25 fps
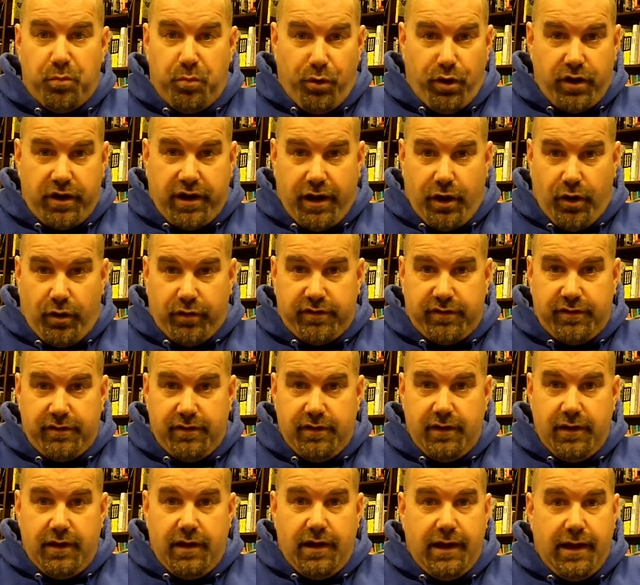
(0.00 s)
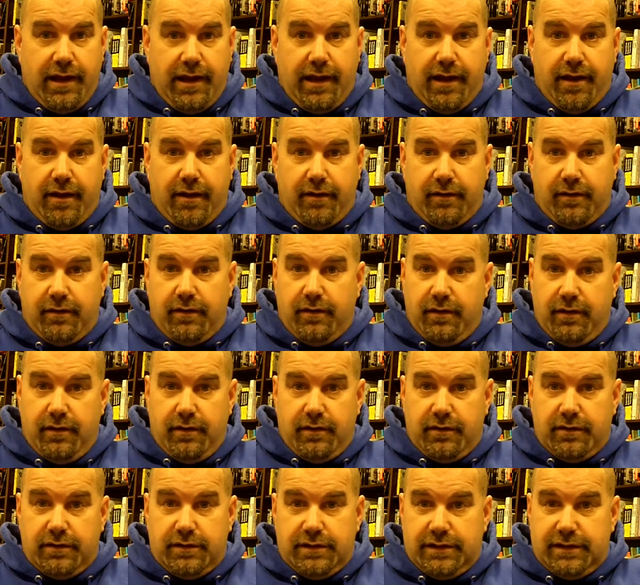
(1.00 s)
a book out and
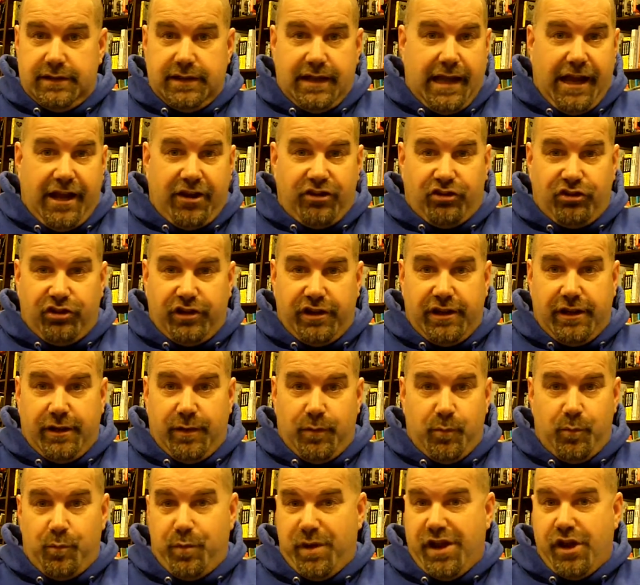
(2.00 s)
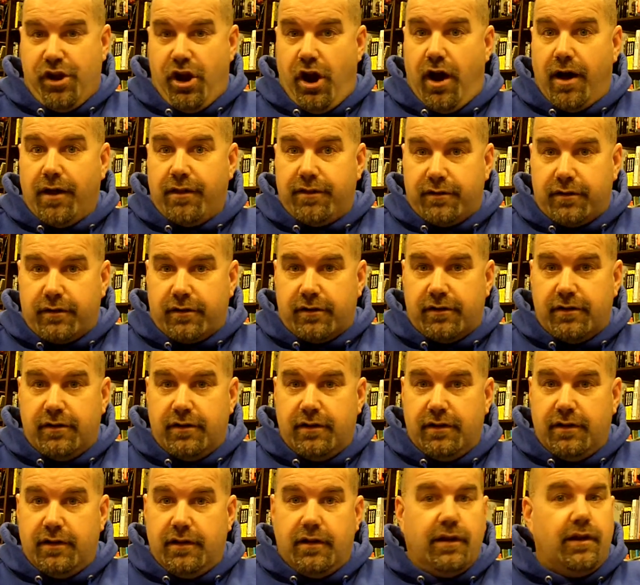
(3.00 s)
actually be an author.
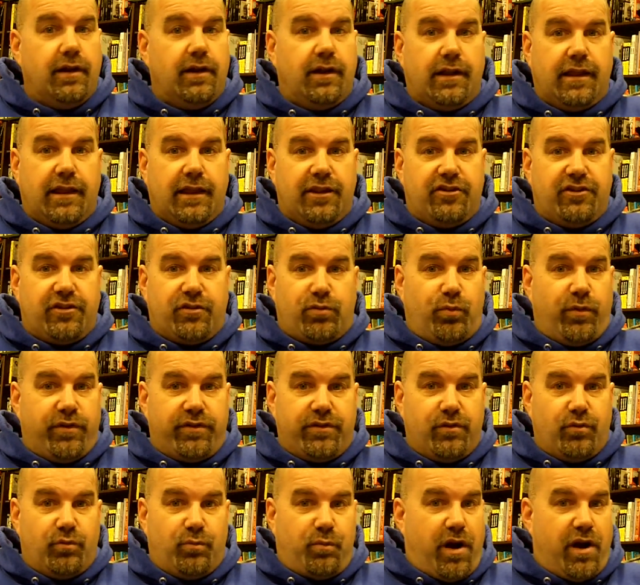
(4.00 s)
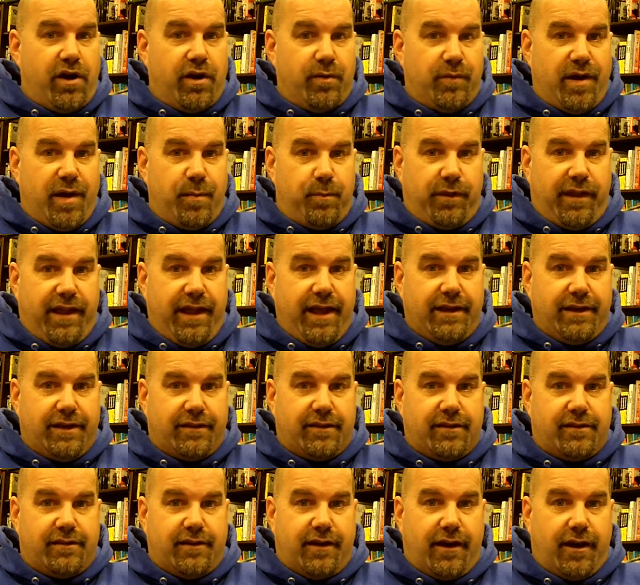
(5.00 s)
It just wasn't part of my plan
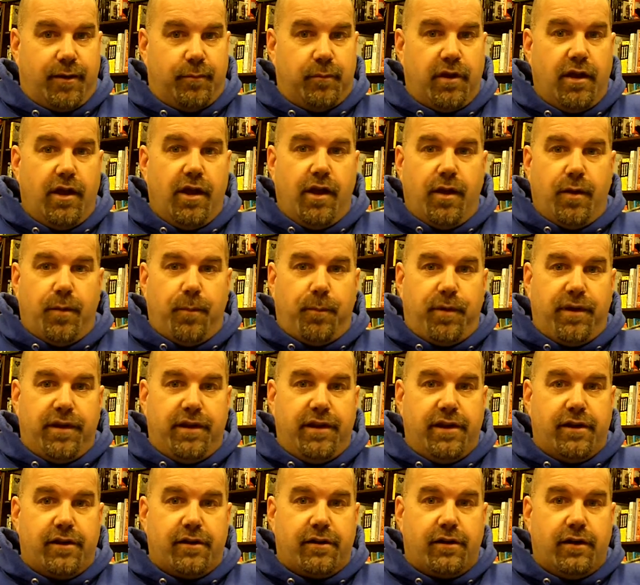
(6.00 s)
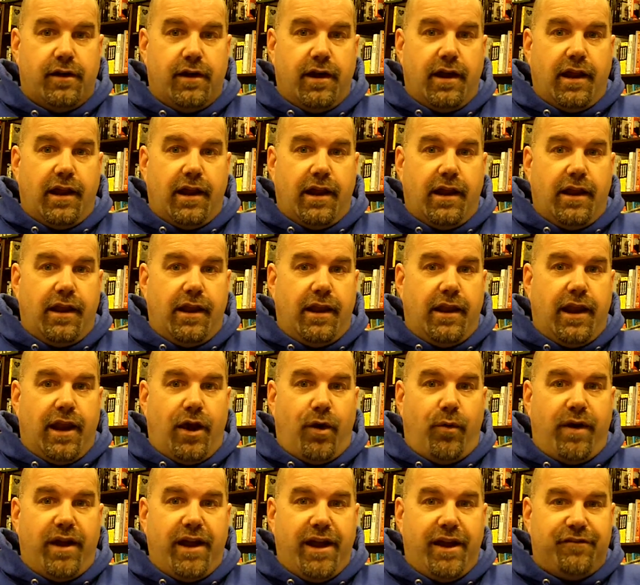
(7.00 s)
at the time. Sorry. But here,
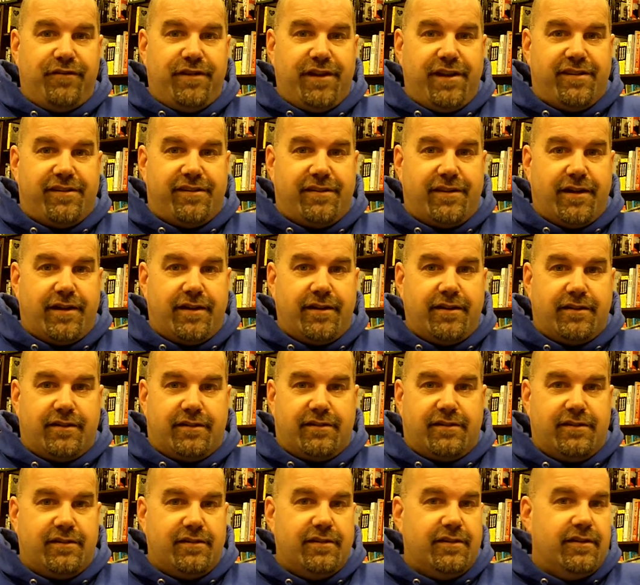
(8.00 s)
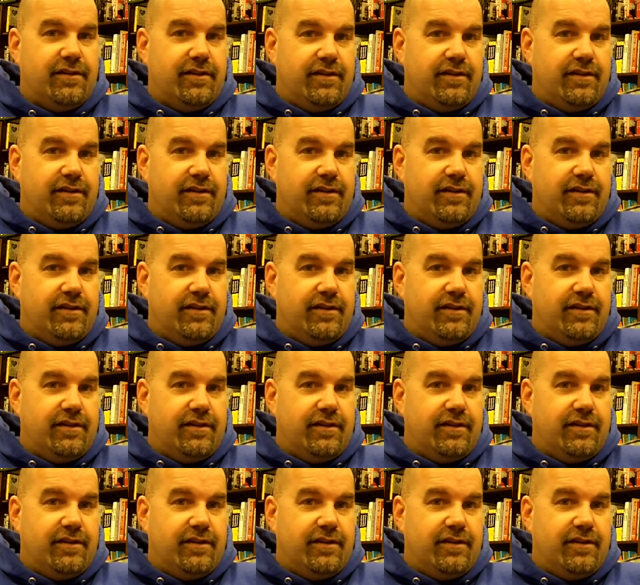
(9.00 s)
now I have a second